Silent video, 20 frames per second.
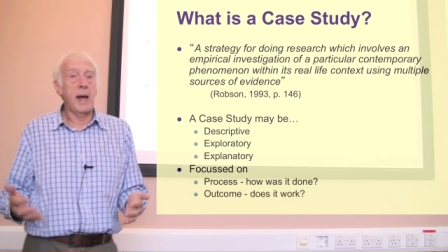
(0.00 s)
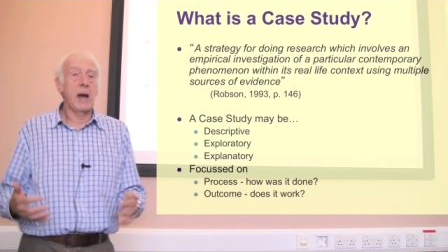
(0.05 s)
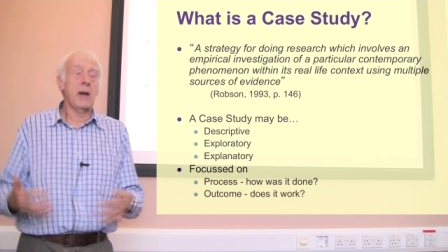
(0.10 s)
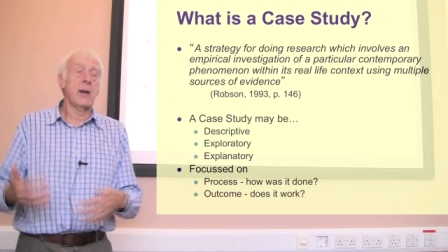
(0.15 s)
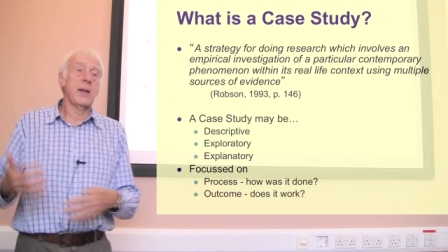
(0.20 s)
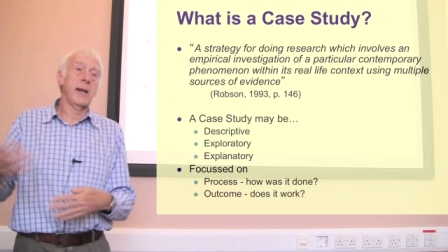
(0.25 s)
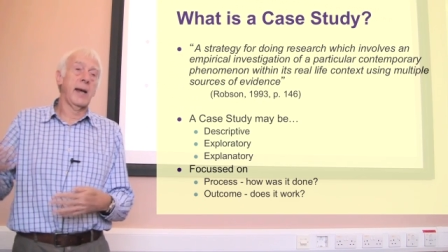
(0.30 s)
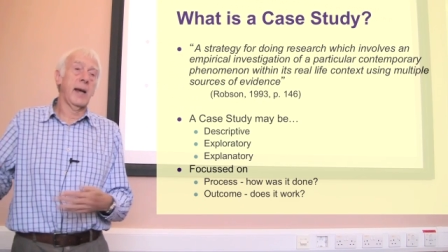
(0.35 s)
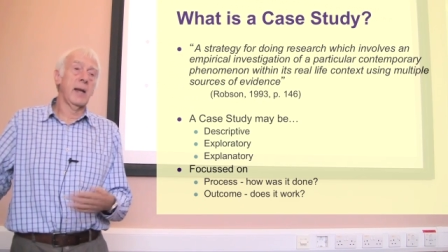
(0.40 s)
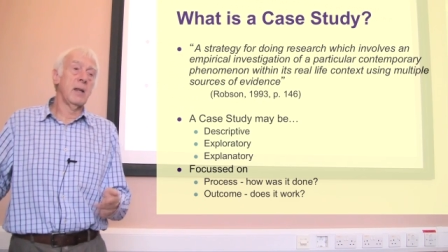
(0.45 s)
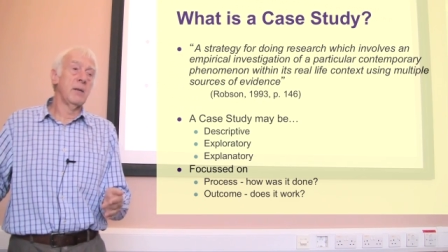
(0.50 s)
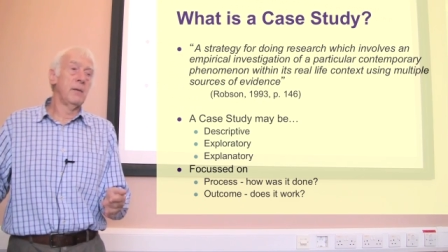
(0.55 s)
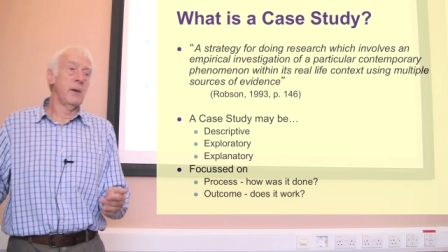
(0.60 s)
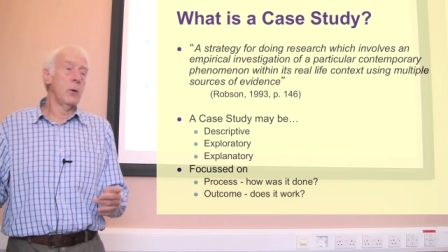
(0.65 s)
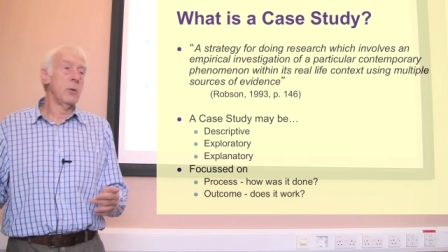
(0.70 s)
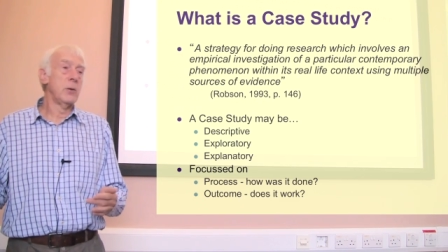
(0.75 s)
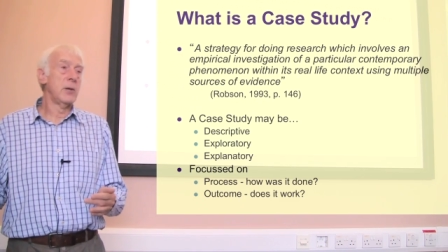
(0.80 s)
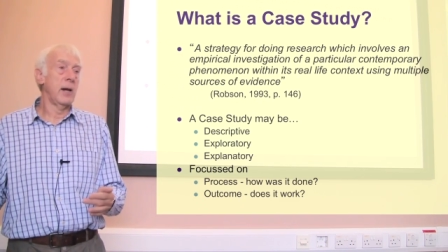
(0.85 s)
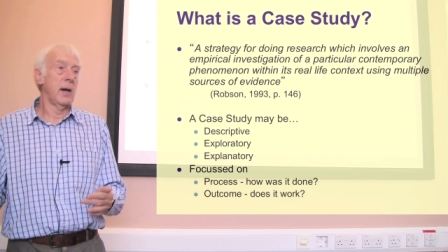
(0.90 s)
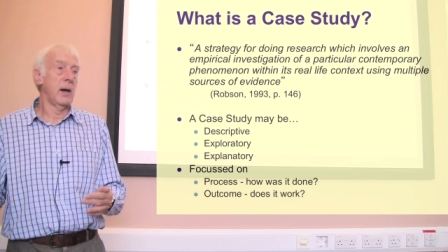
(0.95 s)
how did they get the
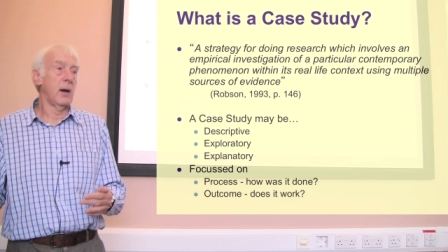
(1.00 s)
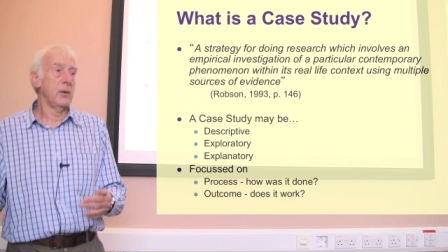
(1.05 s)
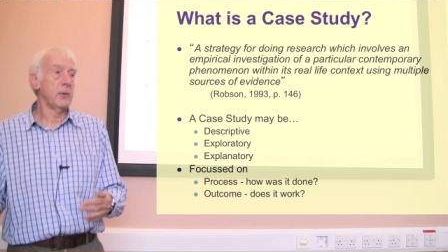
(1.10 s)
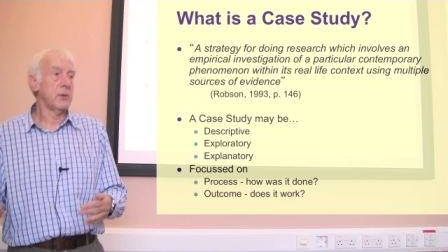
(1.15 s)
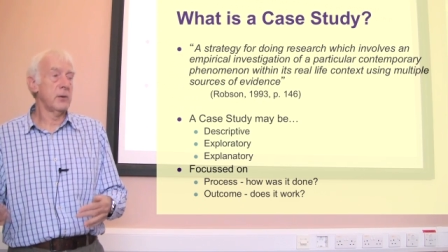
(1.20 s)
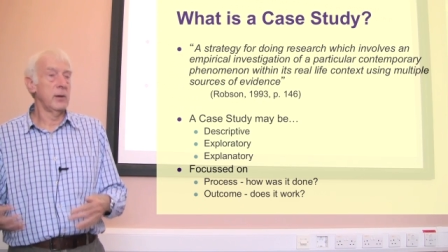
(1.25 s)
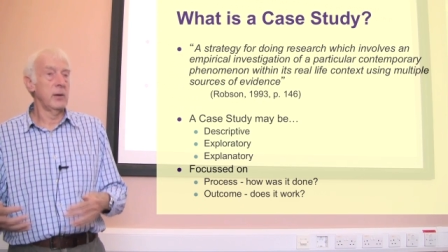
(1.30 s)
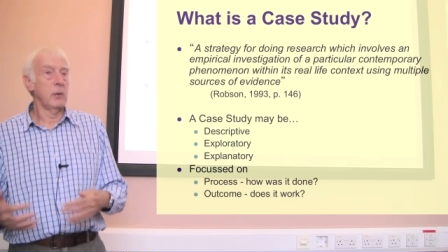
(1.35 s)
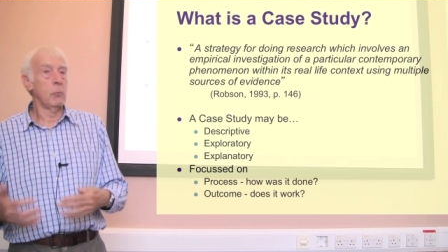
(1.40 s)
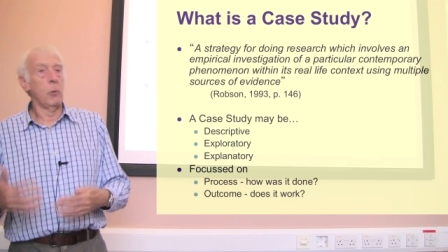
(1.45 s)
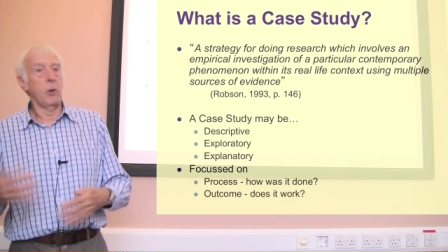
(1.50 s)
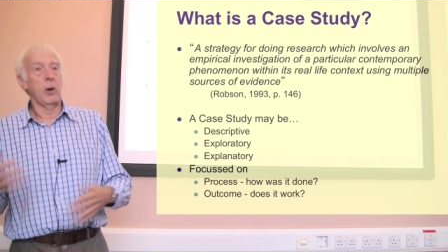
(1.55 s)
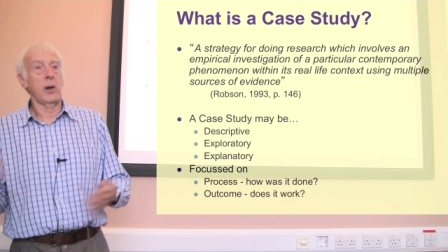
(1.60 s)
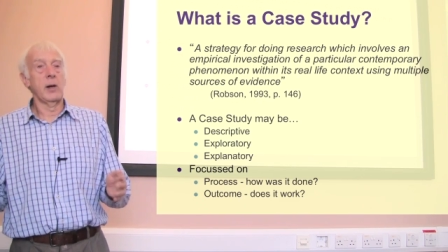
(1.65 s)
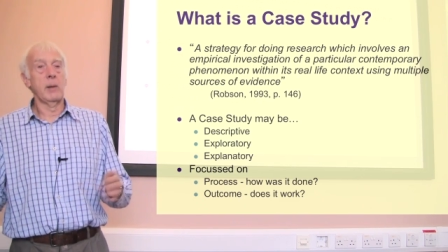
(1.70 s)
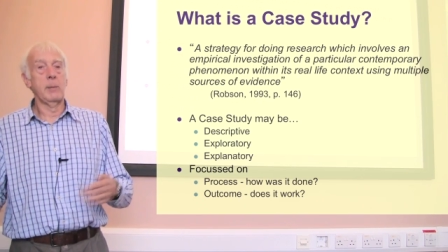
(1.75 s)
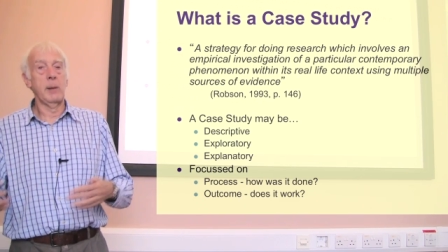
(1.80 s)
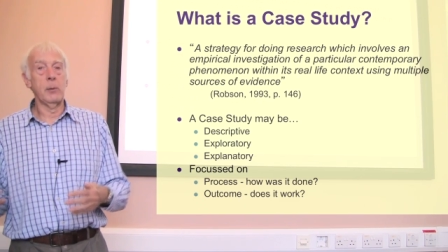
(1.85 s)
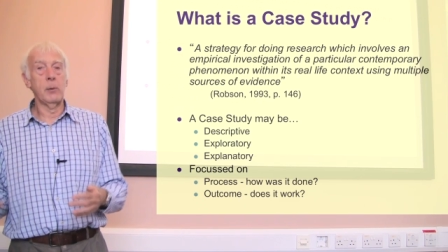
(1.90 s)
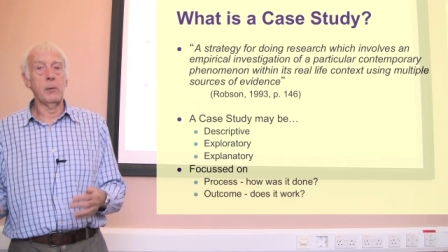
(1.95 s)
vote out, you know, what
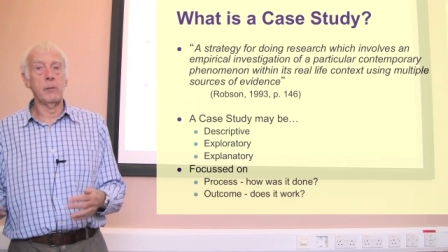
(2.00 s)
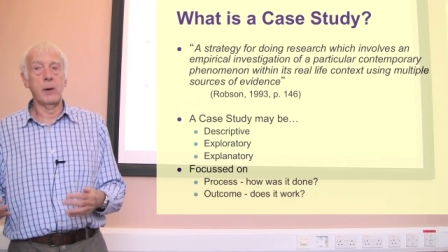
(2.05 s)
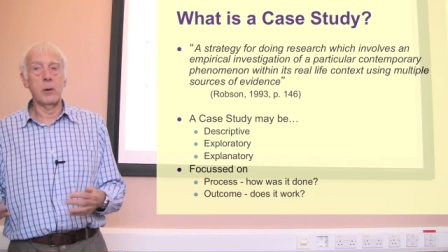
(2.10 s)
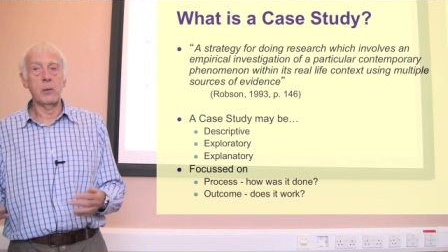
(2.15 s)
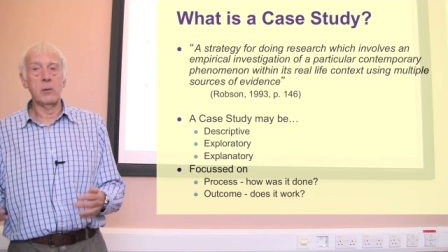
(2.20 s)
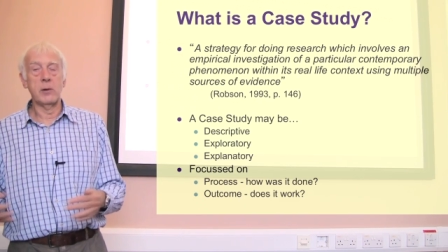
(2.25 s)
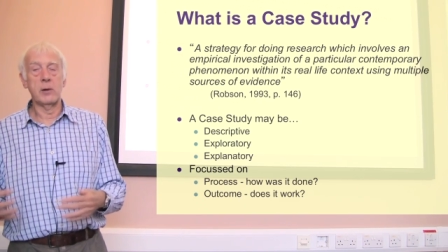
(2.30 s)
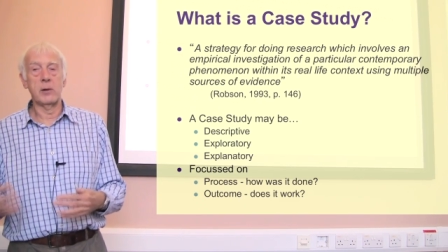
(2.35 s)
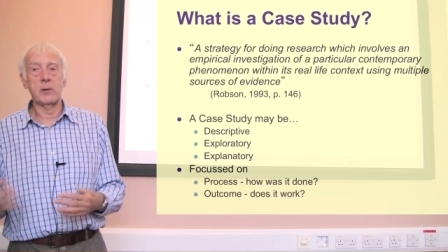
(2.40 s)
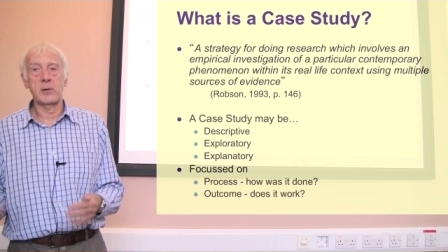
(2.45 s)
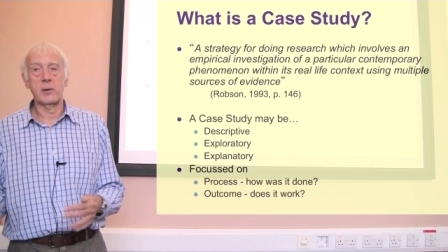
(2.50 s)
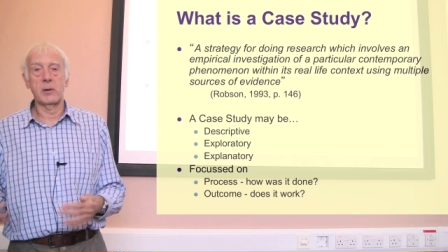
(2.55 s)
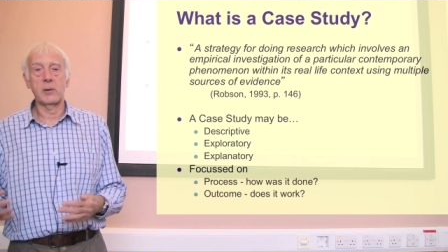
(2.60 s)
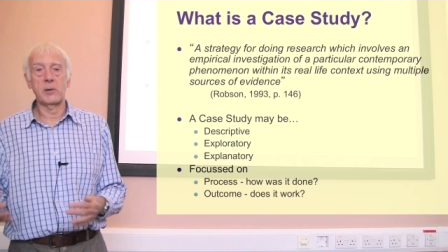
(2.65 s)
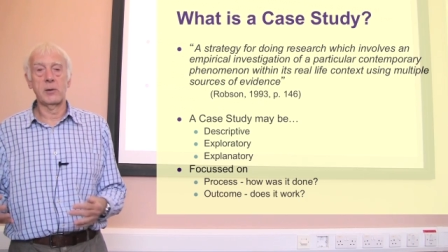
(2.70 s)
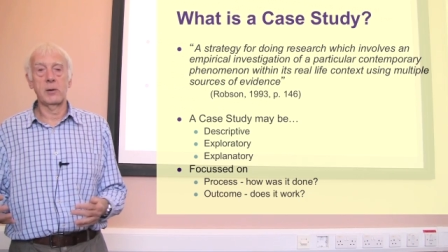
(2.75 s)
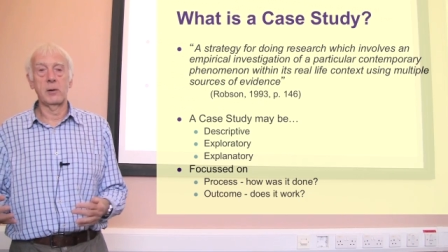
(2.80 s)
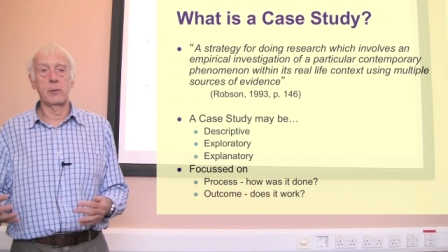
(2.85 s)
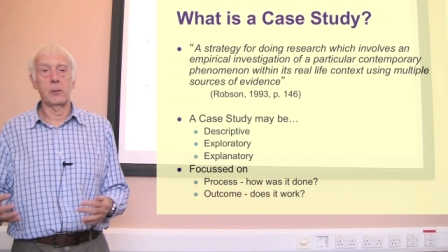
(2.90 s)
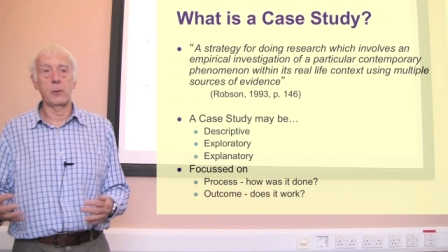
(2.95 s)
kind of people voted, and so on
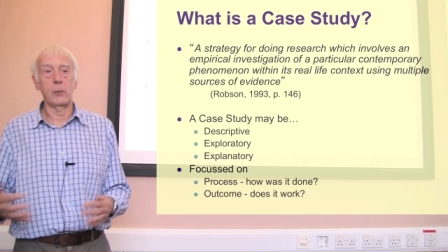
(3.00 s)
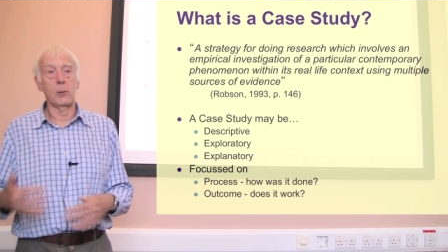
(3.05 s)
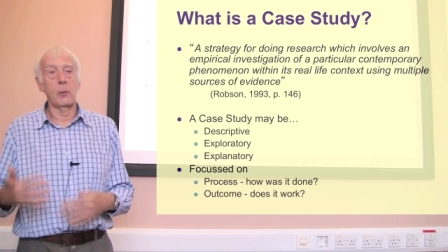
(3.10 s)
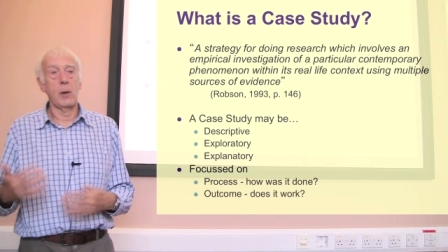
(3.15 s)
and so forth.